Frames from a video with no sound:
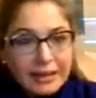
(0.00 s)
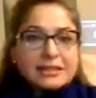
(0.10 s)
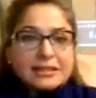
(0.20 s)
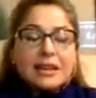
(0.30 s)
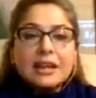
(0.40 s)

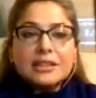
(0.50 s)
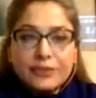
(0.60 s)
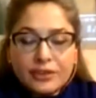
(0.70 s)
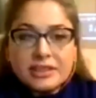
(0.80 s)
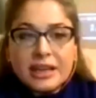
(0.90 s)
different
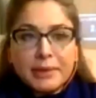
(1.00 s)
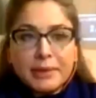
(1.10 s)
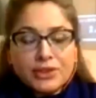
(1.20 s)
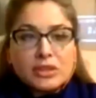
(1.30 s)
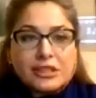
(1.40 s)
dimensions of
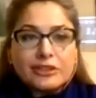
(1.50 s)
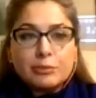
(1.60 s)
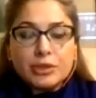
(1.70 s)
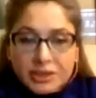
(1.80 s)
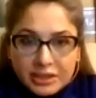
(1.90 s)
the
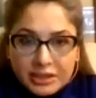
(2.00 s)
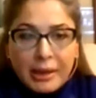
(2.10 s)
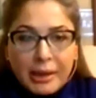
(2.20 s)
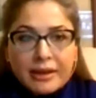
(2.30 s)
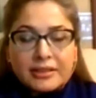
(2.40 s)
political
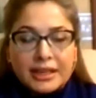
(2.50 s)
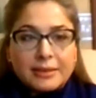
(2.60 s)
paradigms we